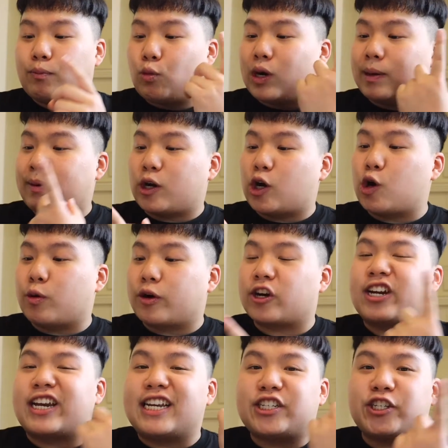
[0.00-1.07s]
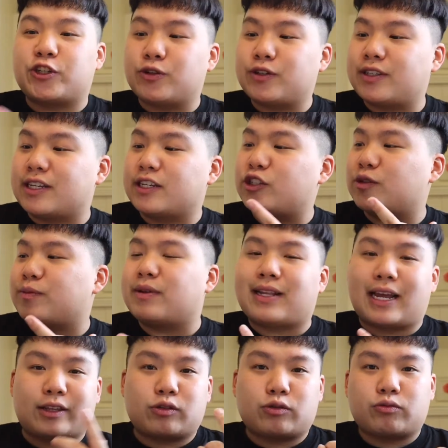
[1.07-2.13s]
One of my coworkers introduced this to me
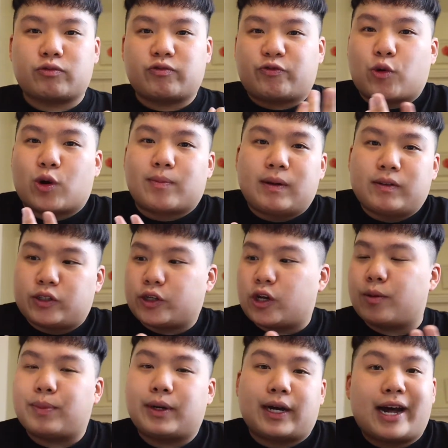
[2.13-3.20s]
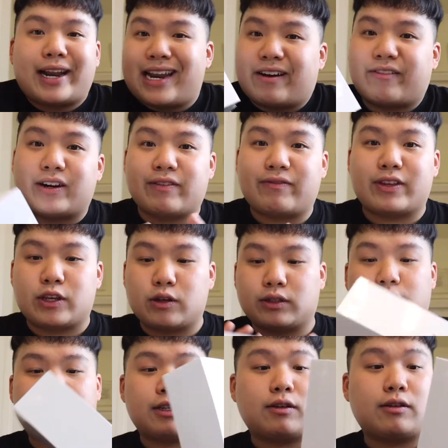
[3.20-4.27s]
like 4 months ago, but I never even
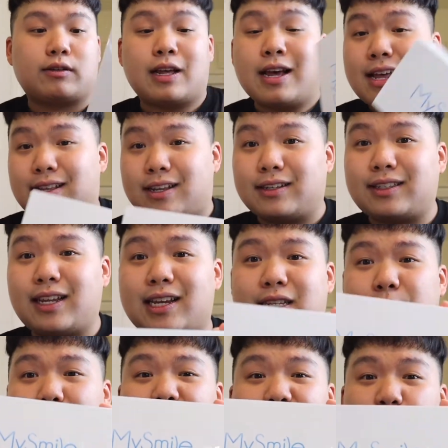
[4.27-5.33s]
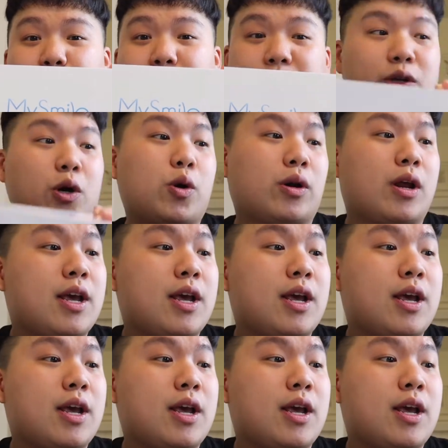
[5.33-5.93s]
used it, so this thing is about 4 months old.